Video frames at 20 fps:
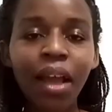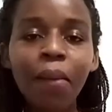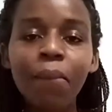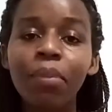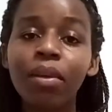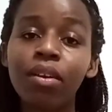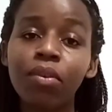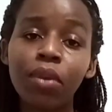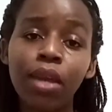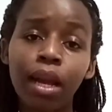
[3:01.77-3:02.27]

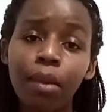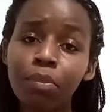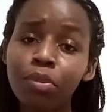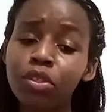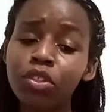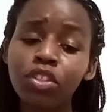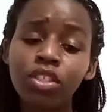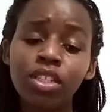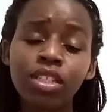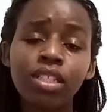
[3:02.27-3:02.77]
But we
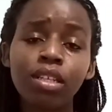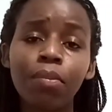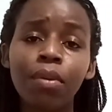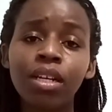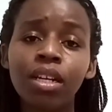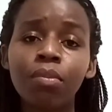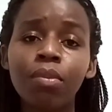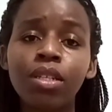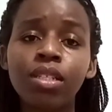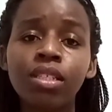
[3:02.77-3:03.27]
appreciate the band
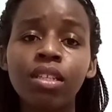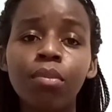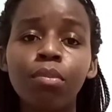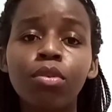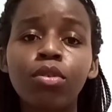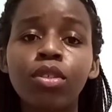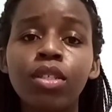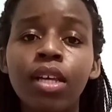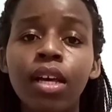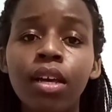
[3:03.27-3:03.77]
about
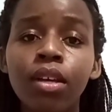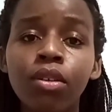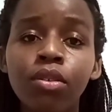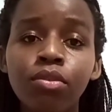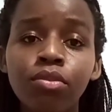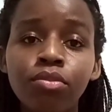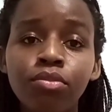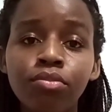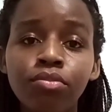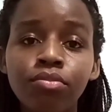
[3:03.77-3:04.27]
support time
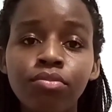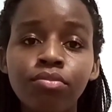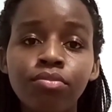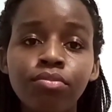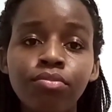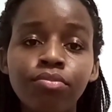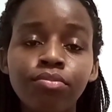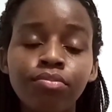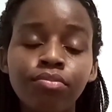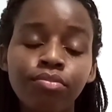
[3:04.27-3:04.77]

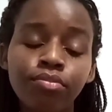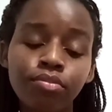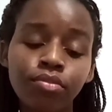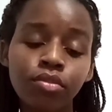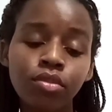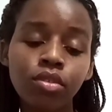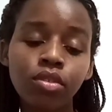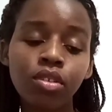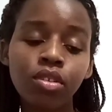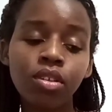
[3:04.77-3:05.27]

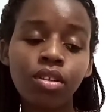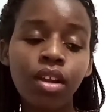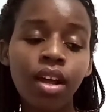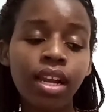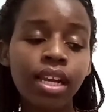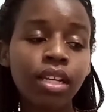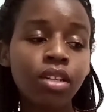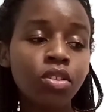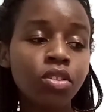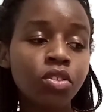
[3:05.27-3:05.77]
and our
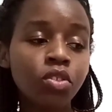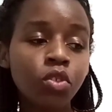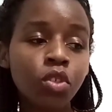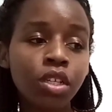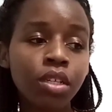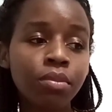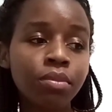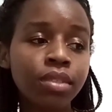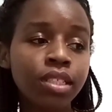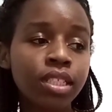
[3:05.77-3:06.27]
little
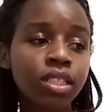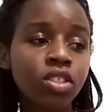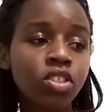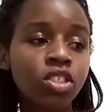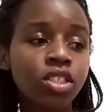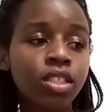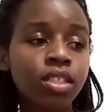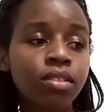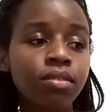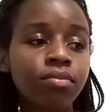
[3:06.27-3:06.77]
dreams and
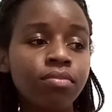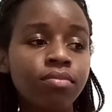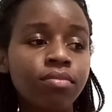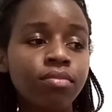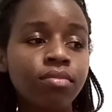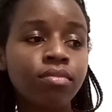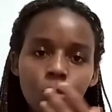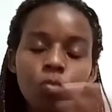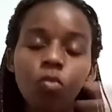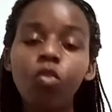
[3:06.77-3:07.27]
shit.
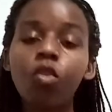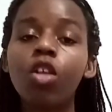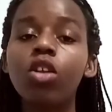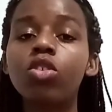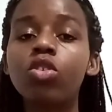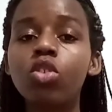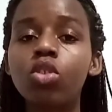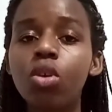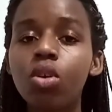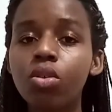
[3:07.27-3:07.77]

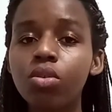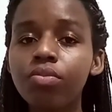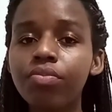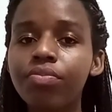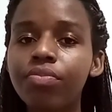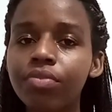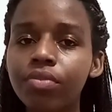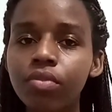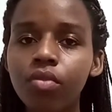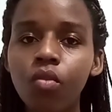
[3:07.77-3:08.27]
So,
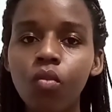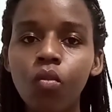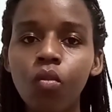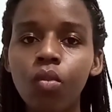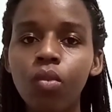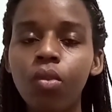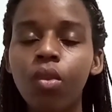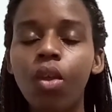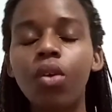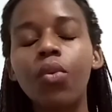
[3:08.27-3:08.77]

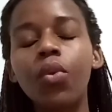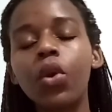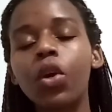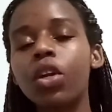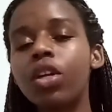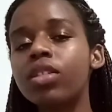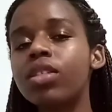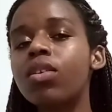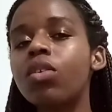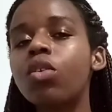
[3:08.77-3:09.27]
we're
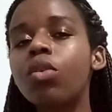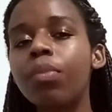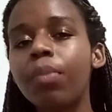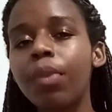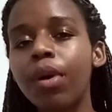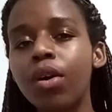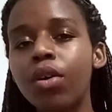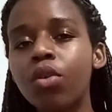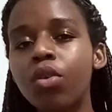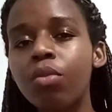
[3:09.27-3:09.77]
gonna talk
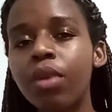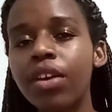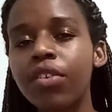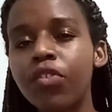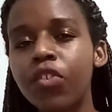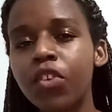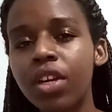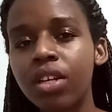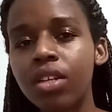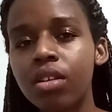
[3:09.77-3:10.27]
about oh my
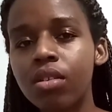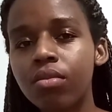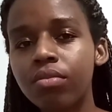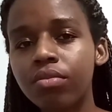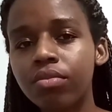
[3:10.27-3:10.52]
friend